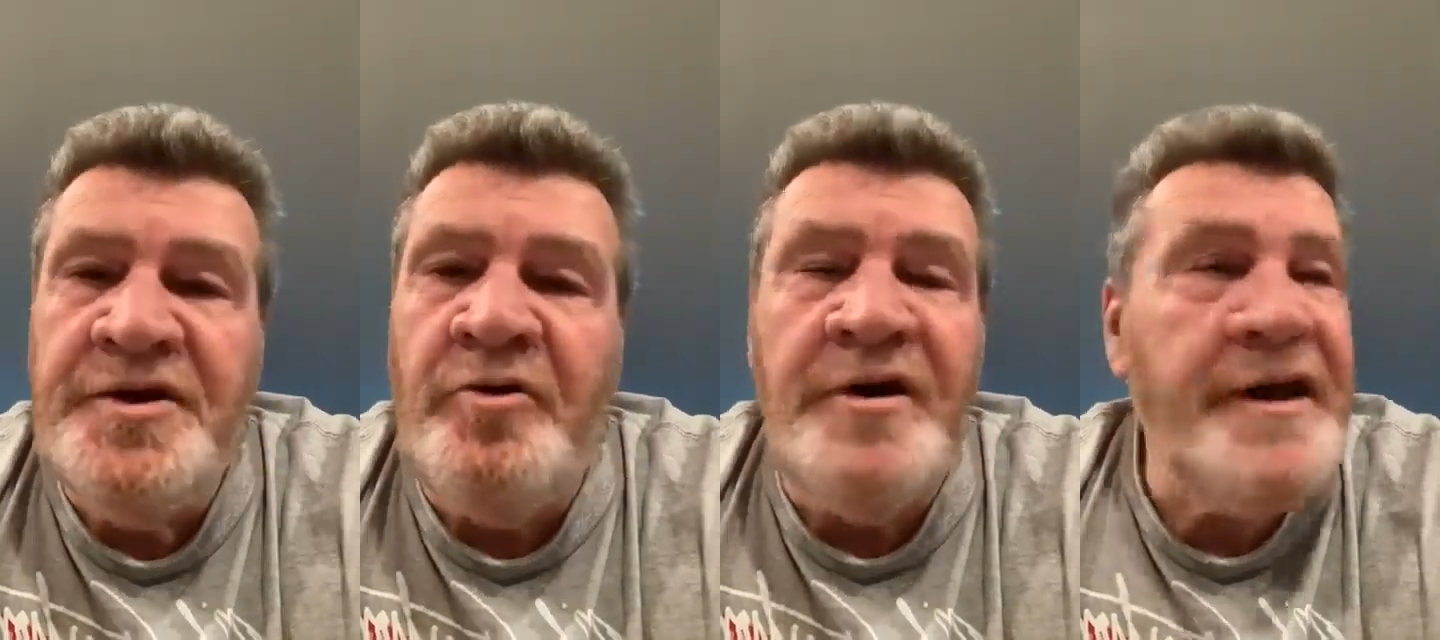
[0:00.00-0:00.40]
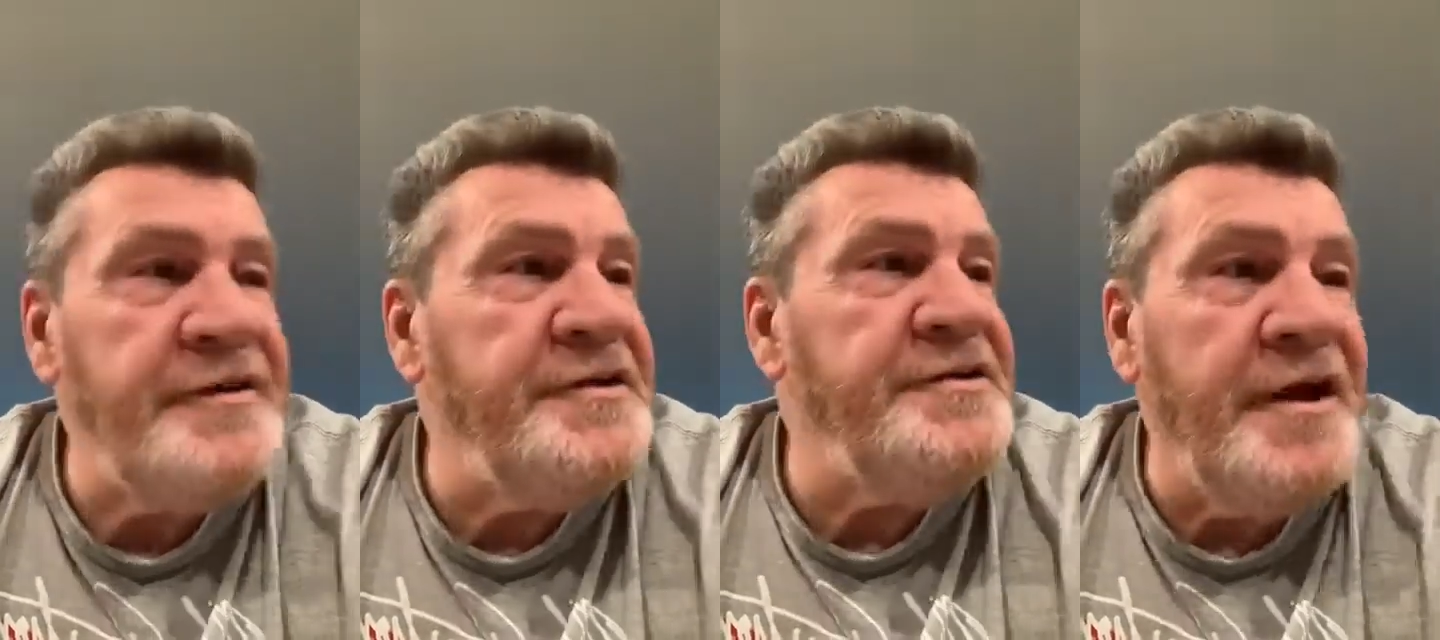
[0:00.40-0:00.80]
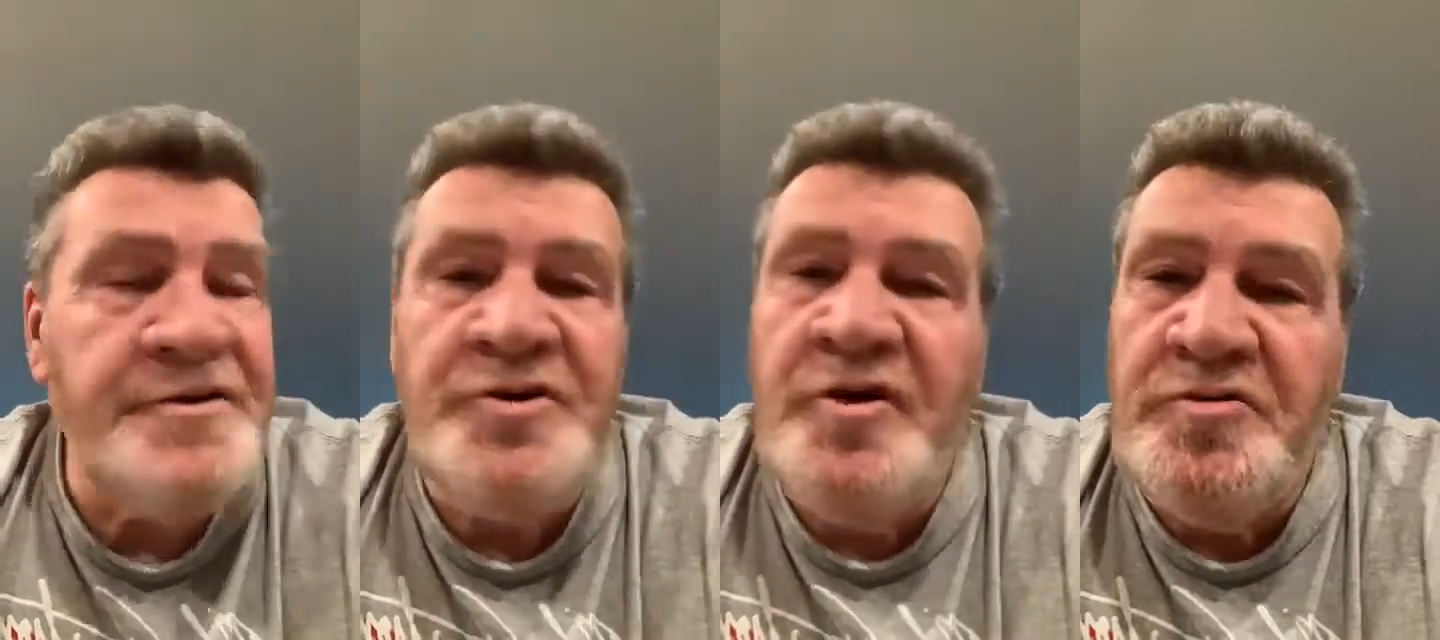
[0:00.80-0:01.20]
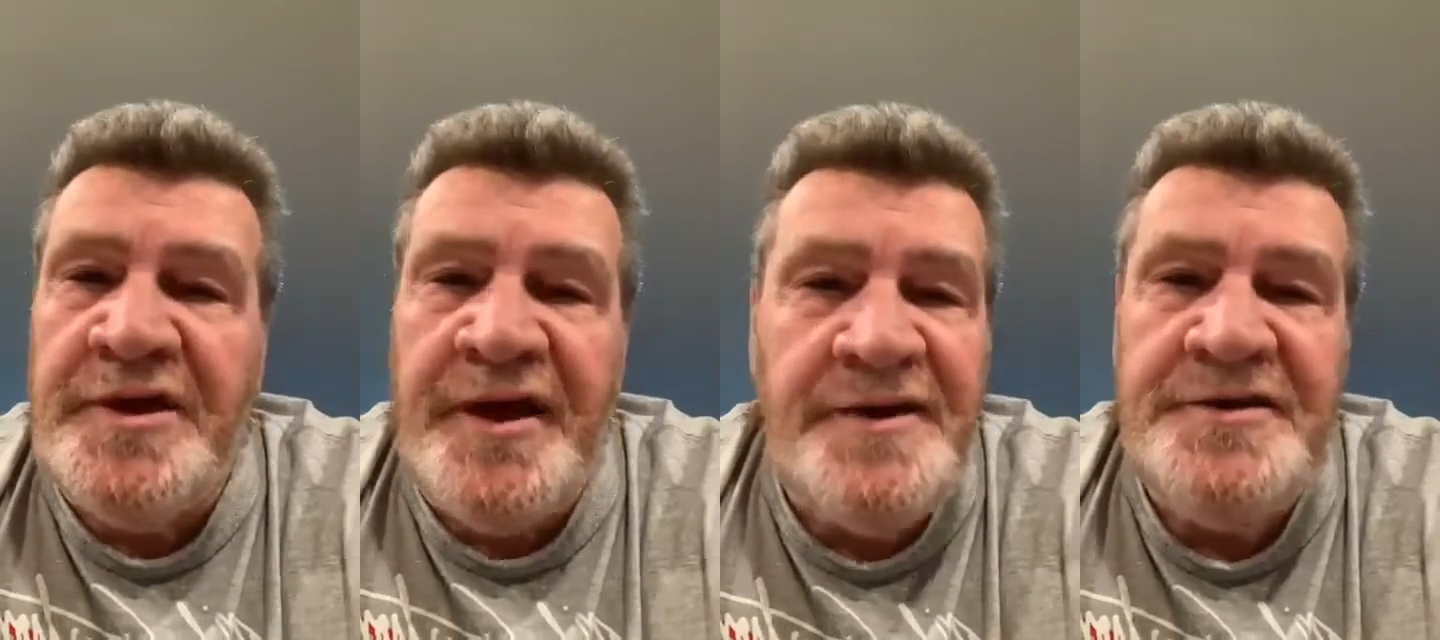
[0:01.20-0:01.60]
and I did not know
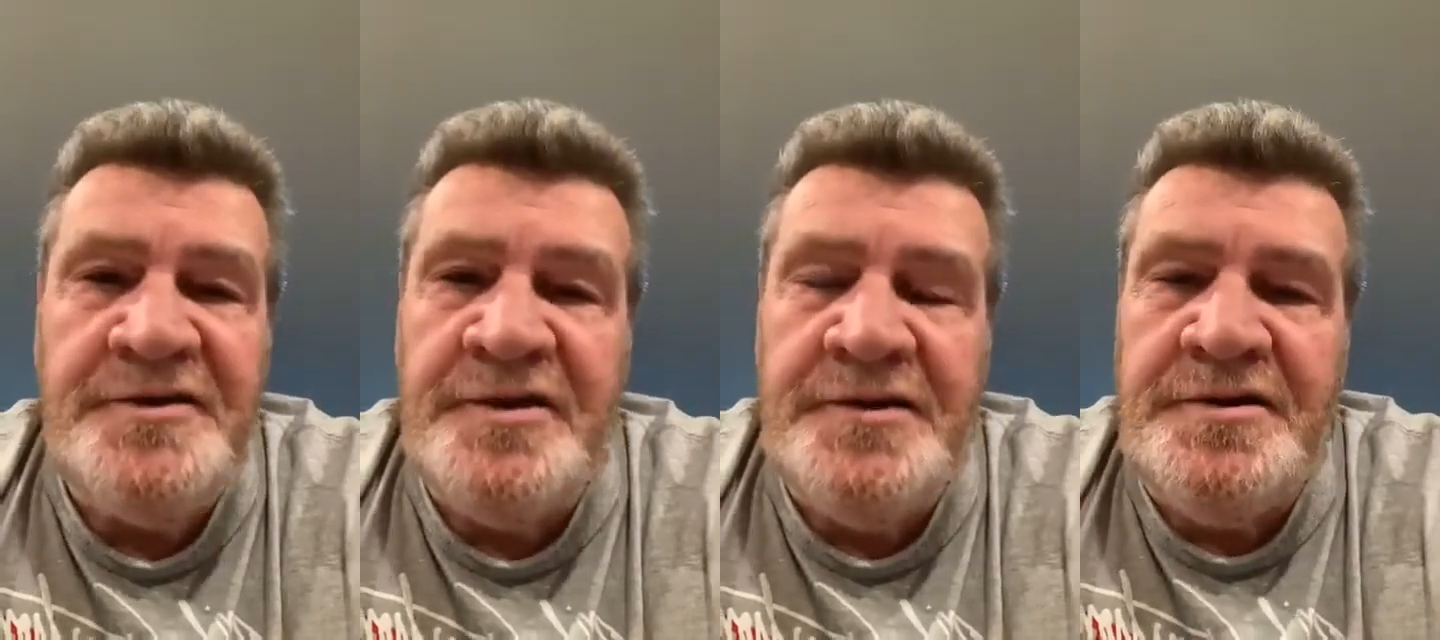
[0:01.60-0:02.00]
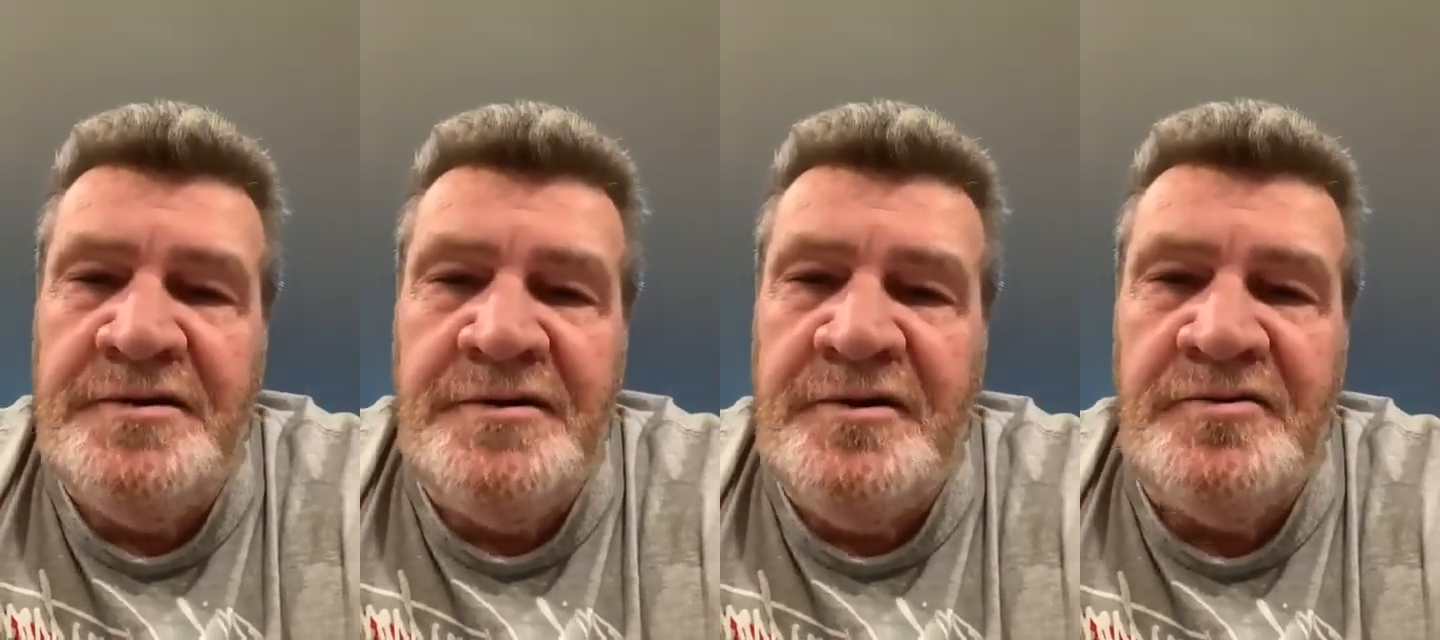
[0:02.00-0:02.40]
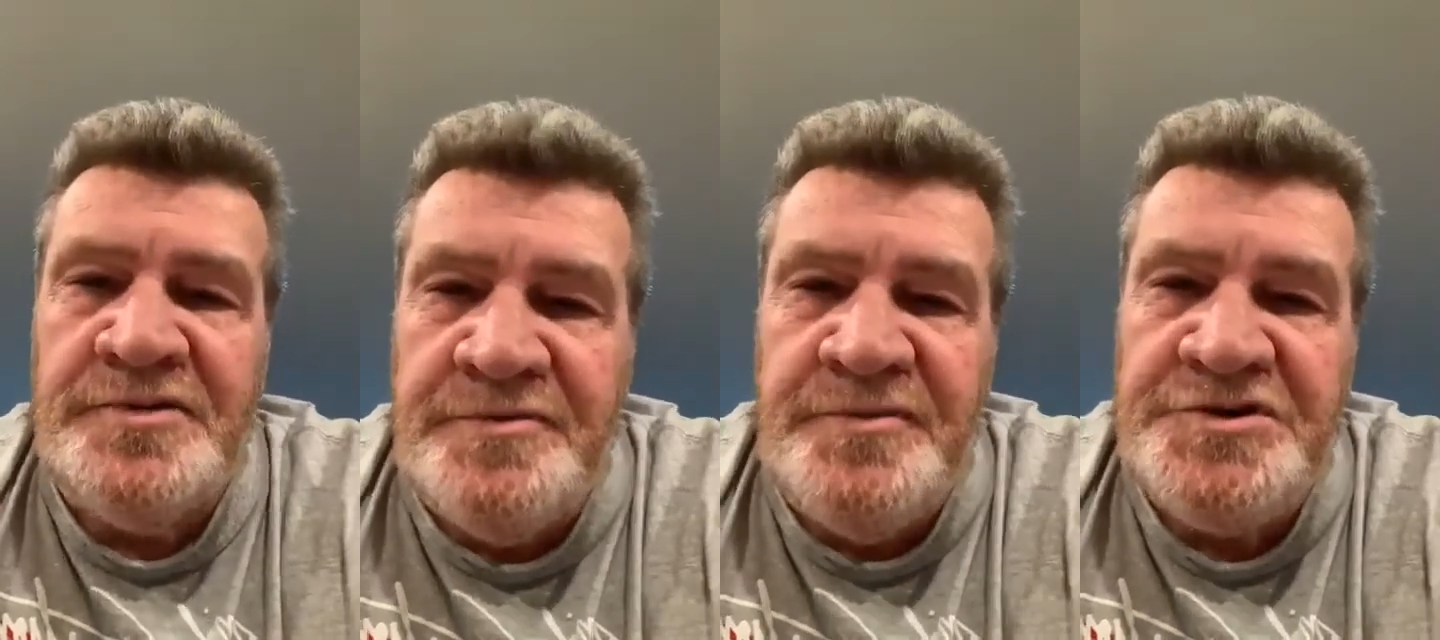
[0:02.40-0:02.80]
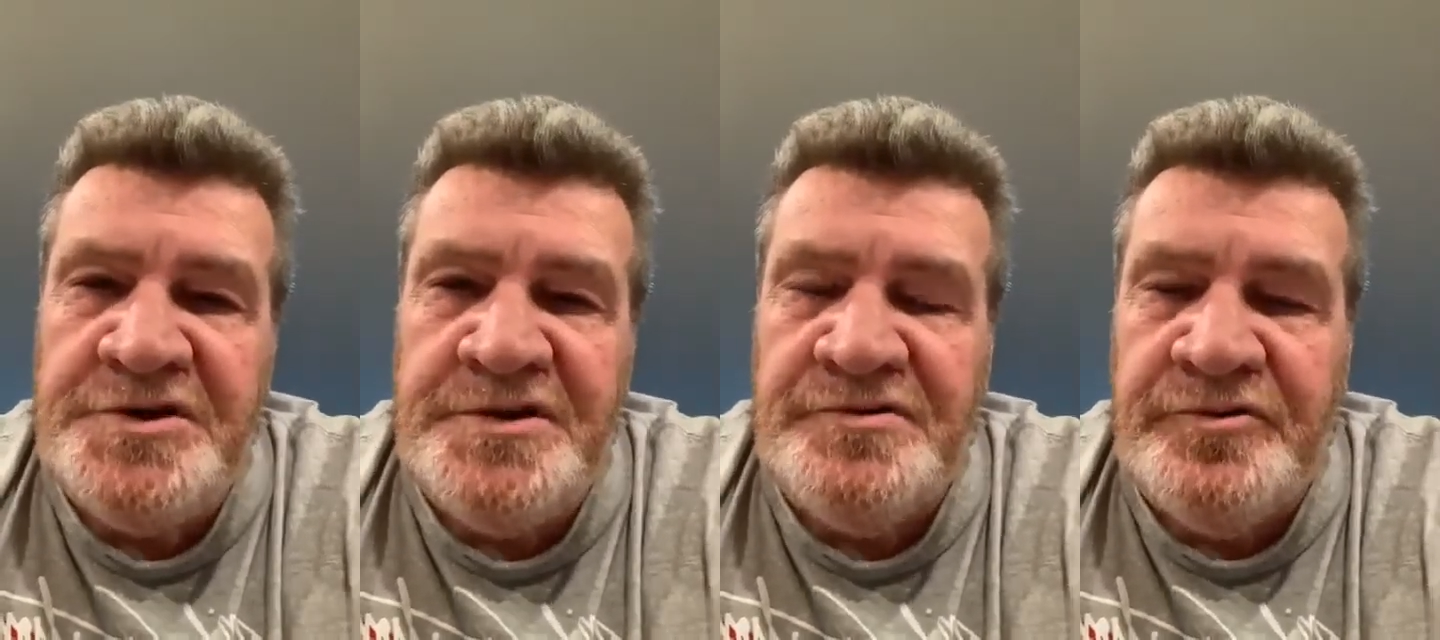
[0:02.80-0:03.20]
that. I did not know that
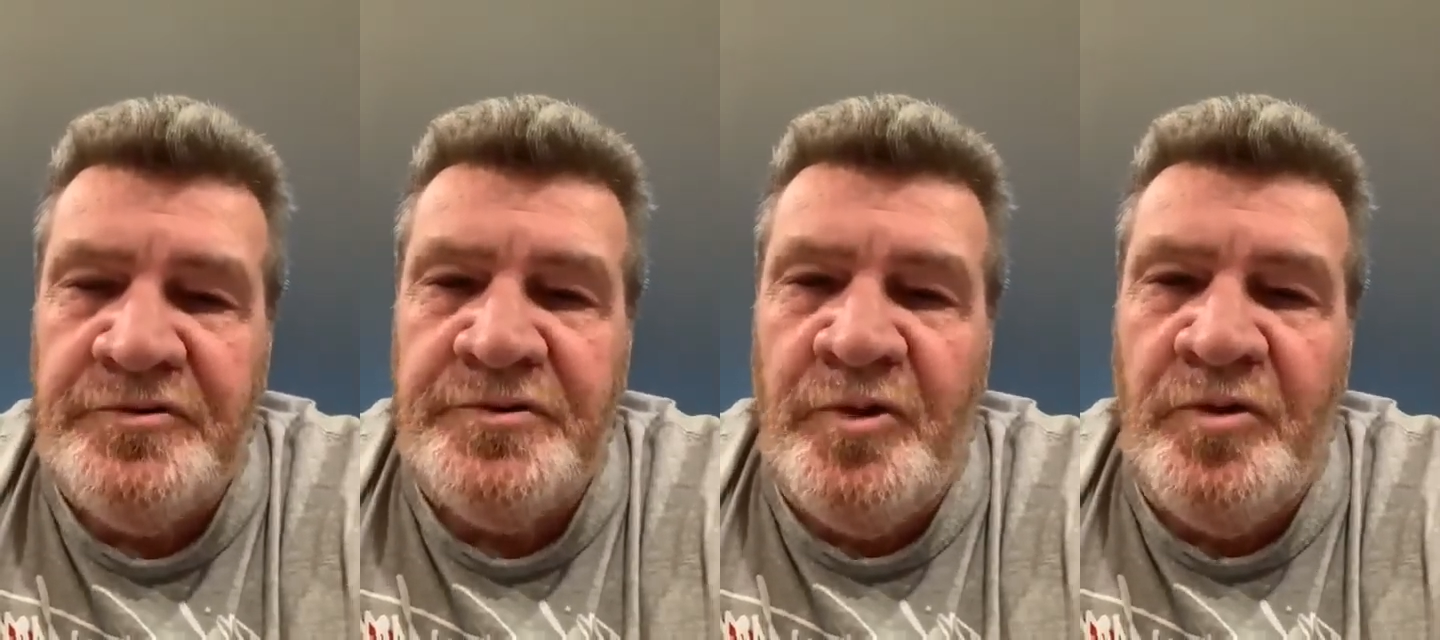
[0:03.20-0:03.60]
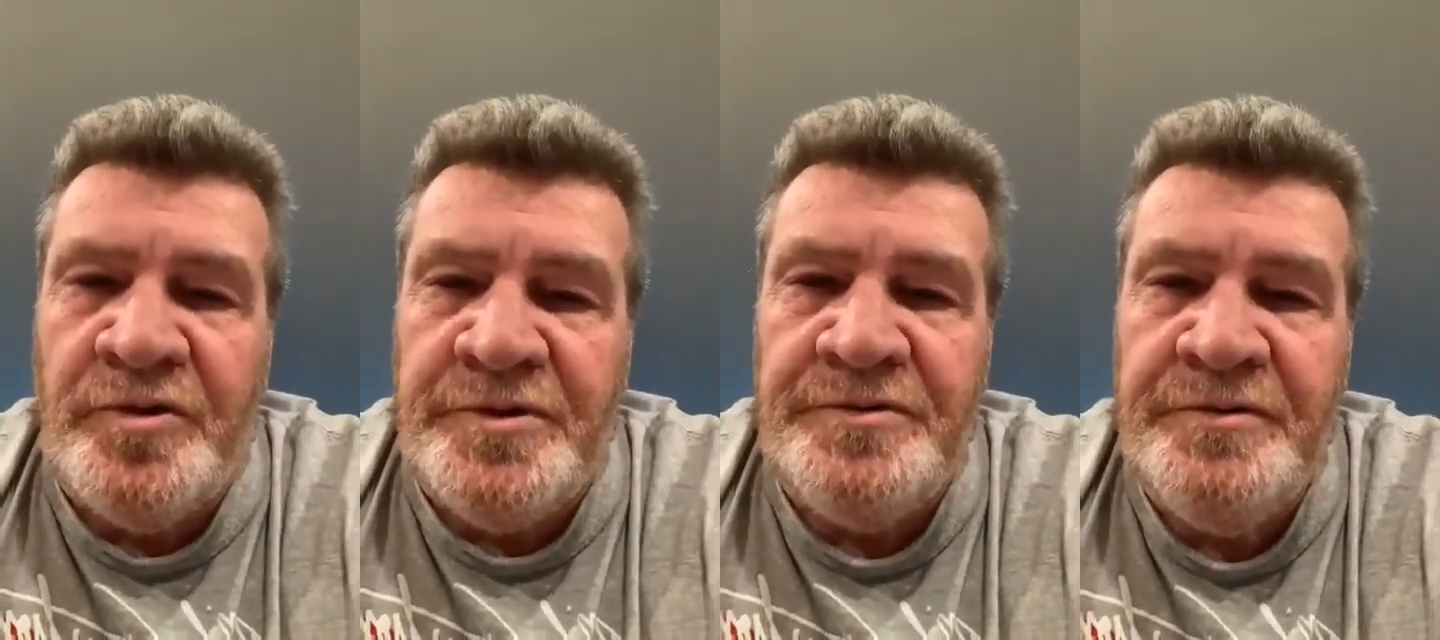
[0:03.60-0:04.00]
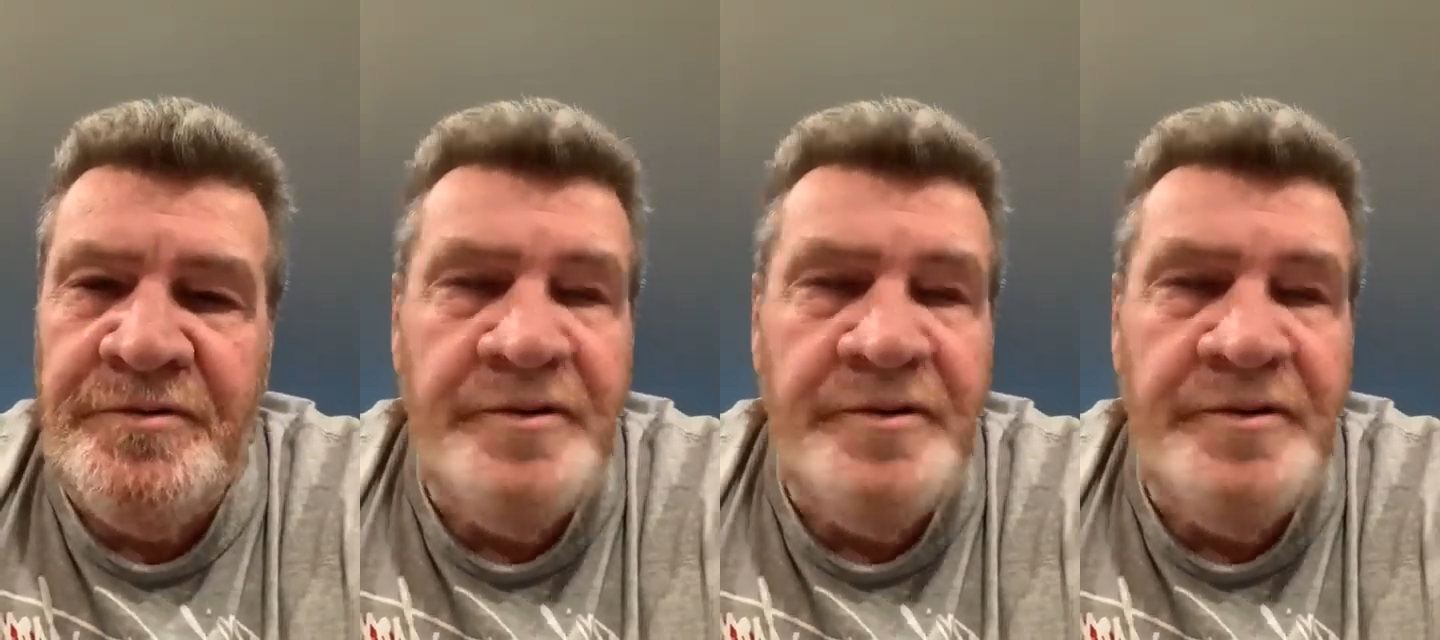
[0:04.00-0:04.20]
Michigan grew corn.